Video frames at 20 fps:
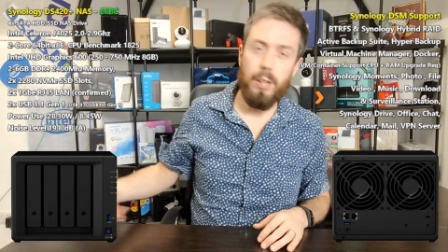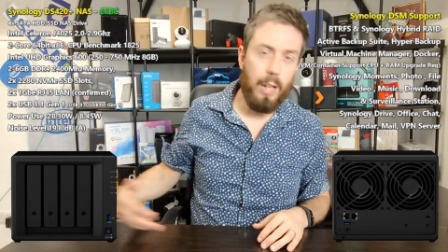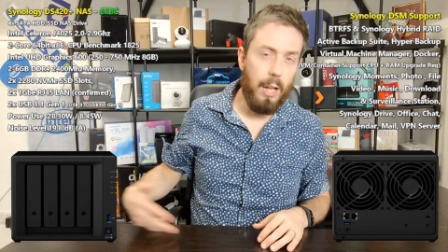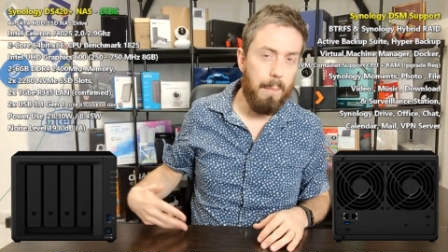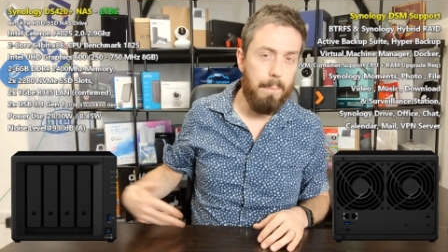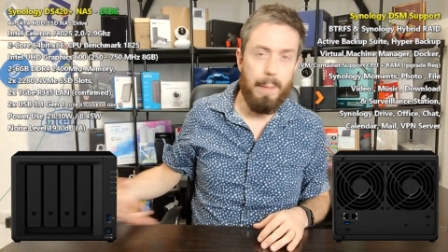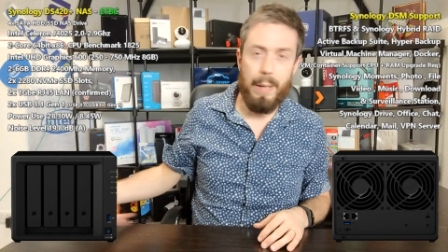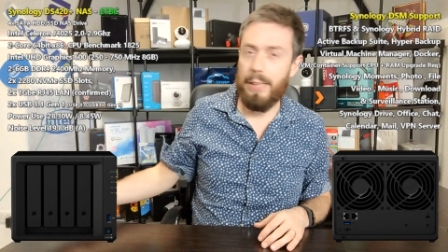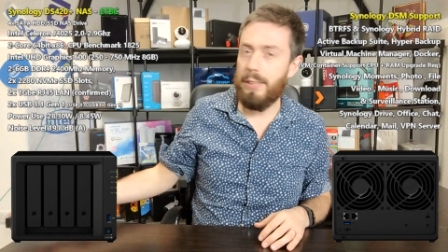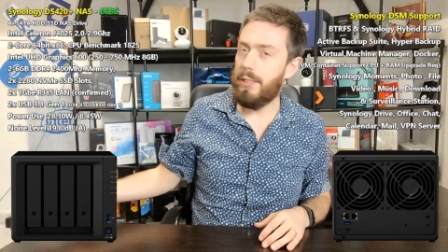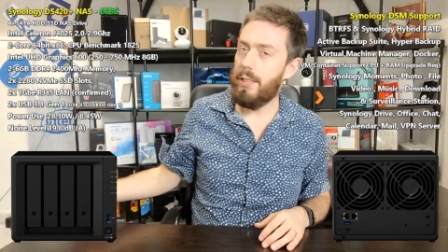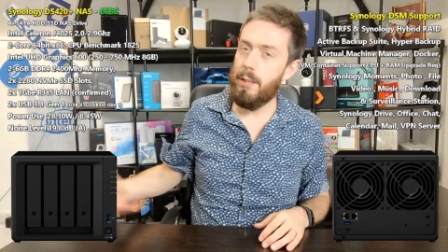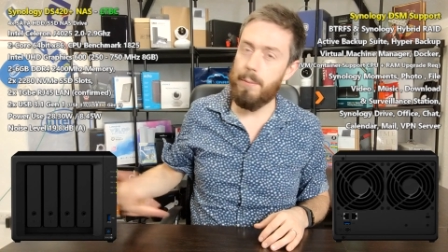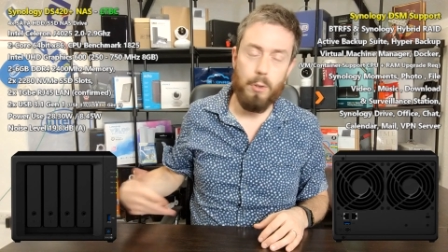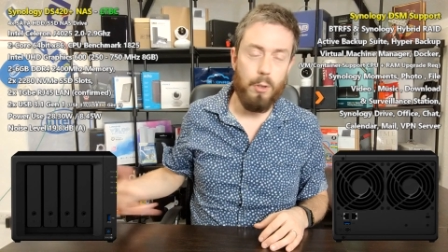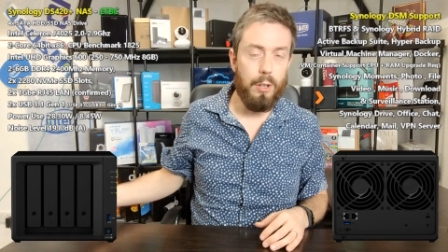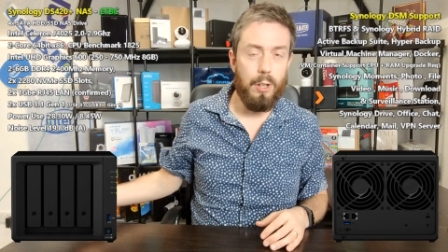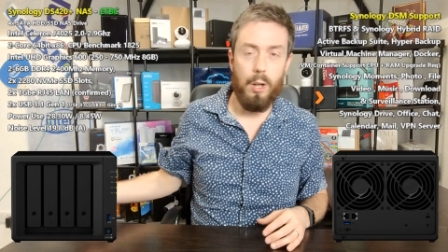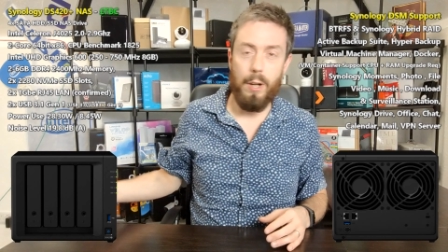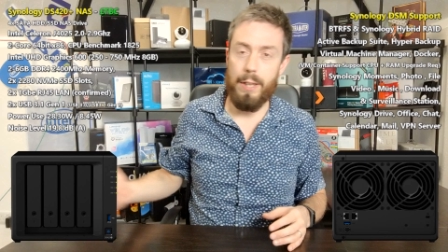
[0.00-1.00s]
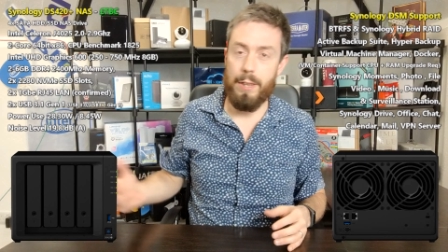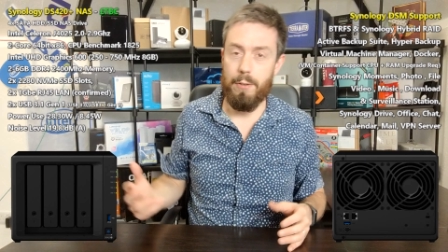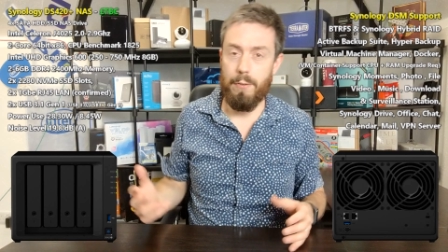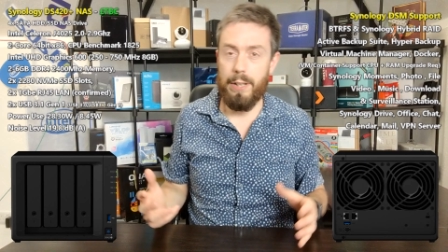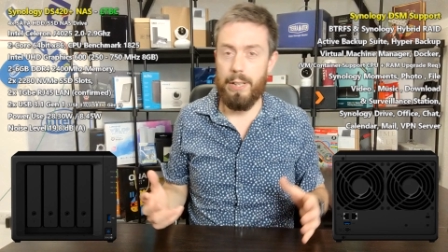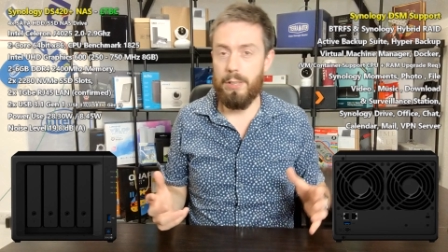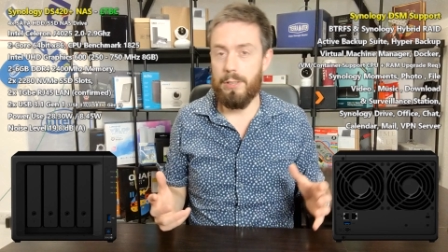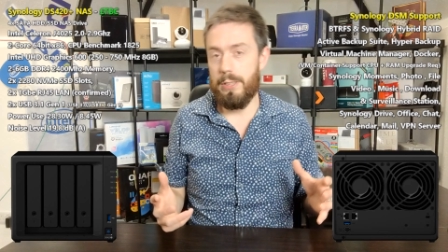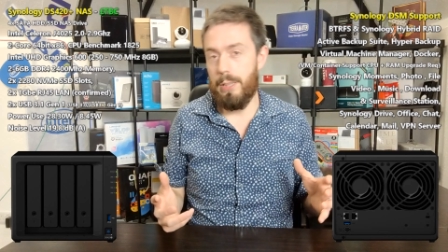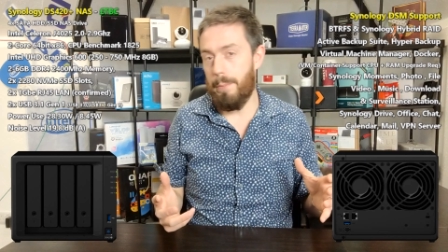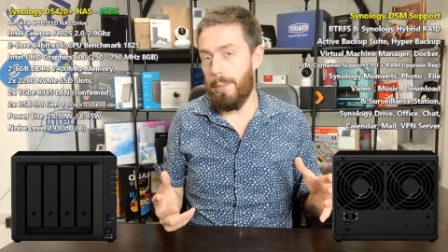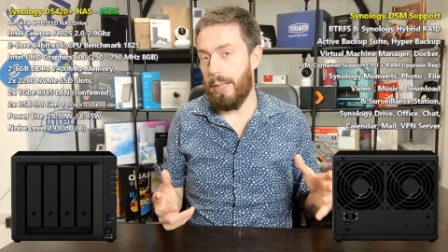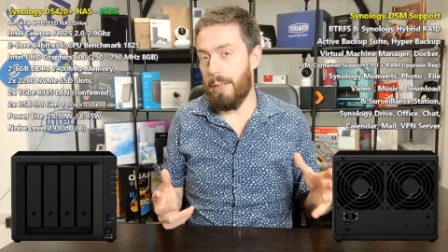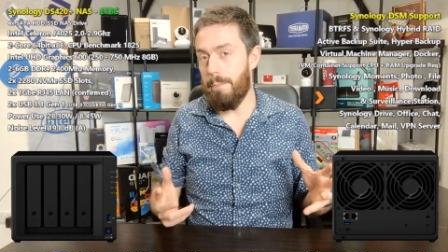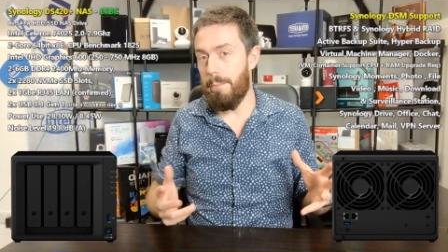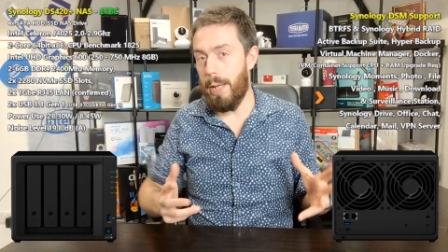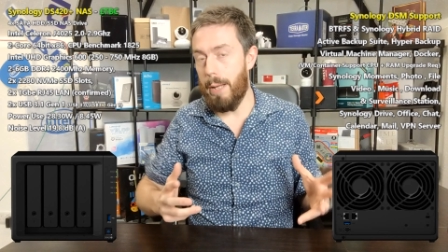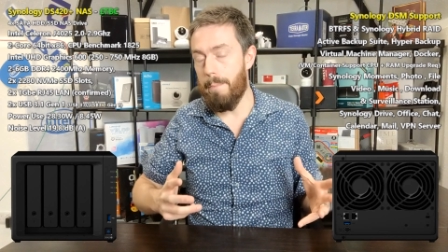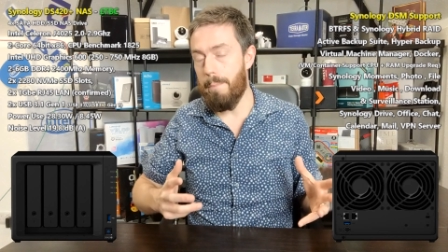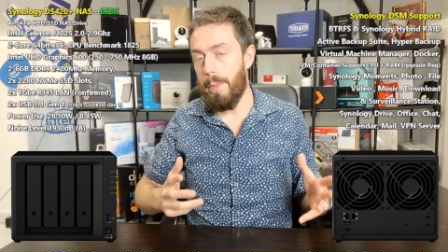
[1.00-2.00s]
look at a Pentium or an i three or
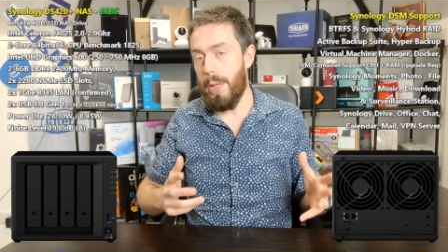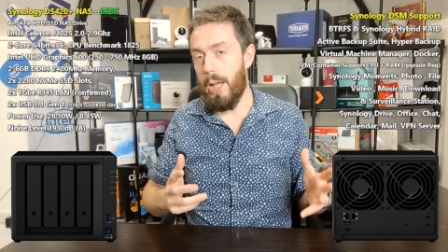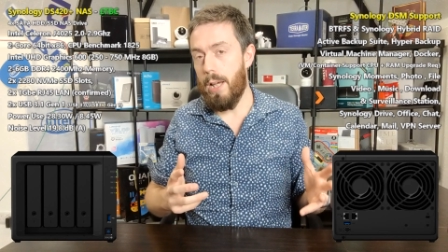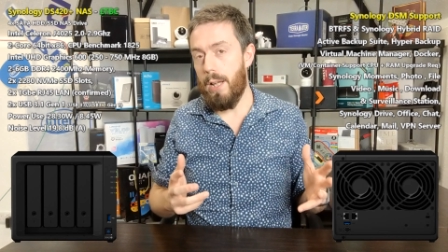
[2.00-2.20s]
something, but